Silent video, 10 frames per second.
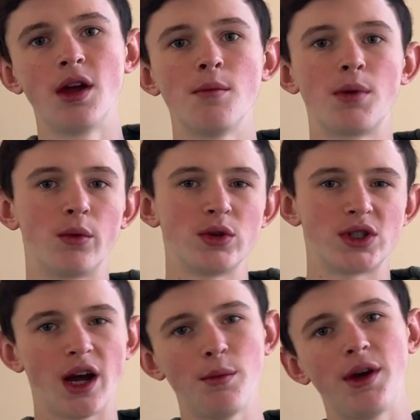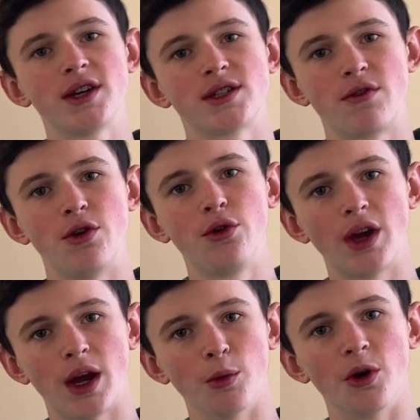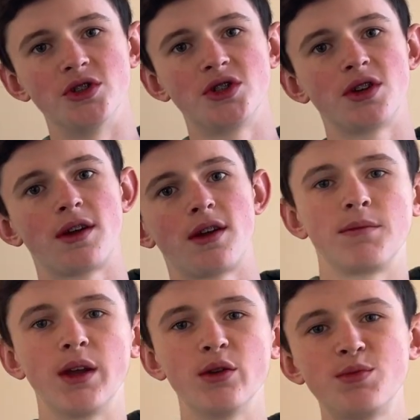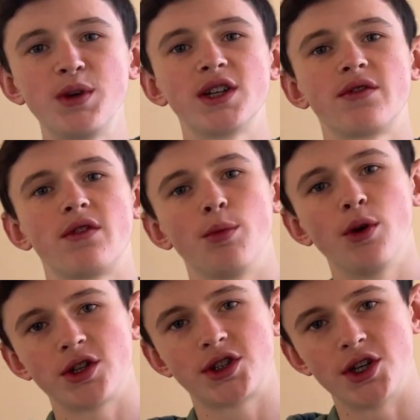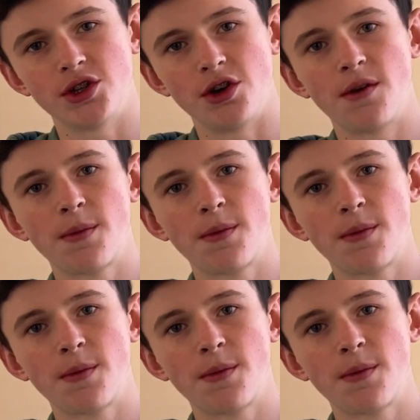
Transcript: but it was not because of the new cameras. It was because of the processor.